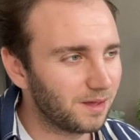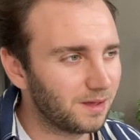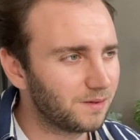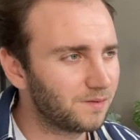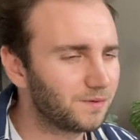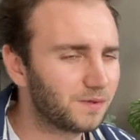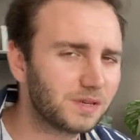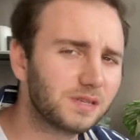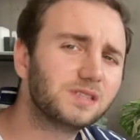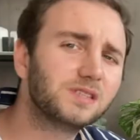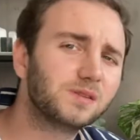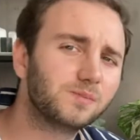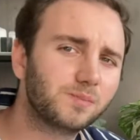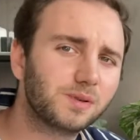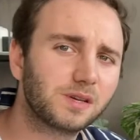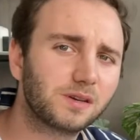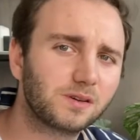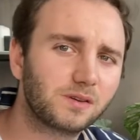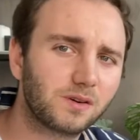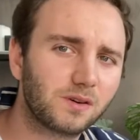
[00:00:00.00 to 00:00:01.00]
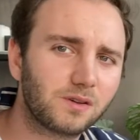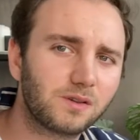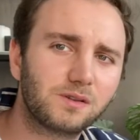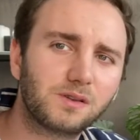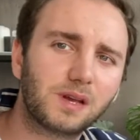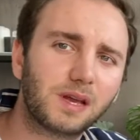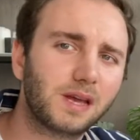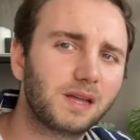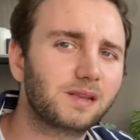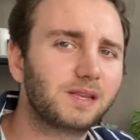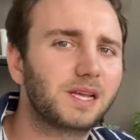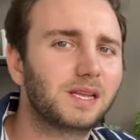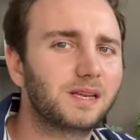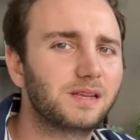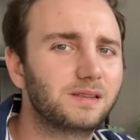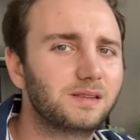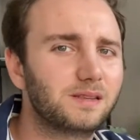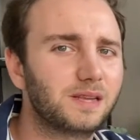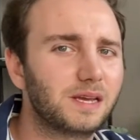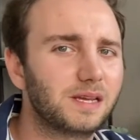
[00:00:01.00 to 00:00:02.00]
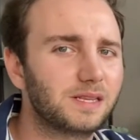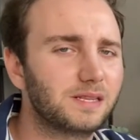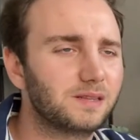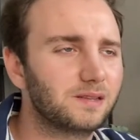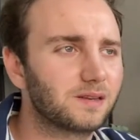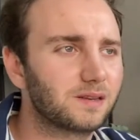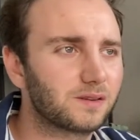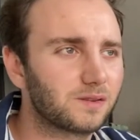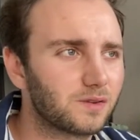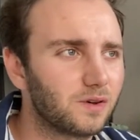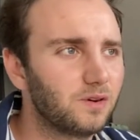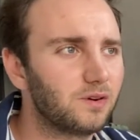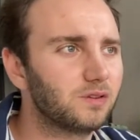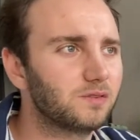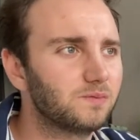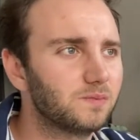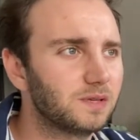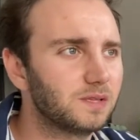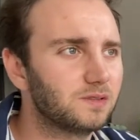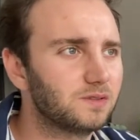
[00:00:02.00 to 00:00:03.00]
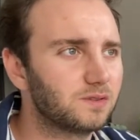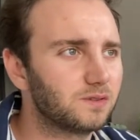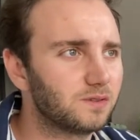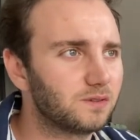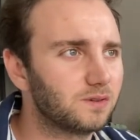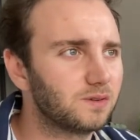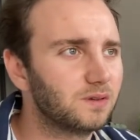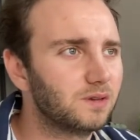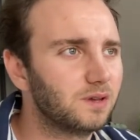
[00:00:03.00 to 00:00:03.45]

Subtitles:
free shipping code, and then they told me to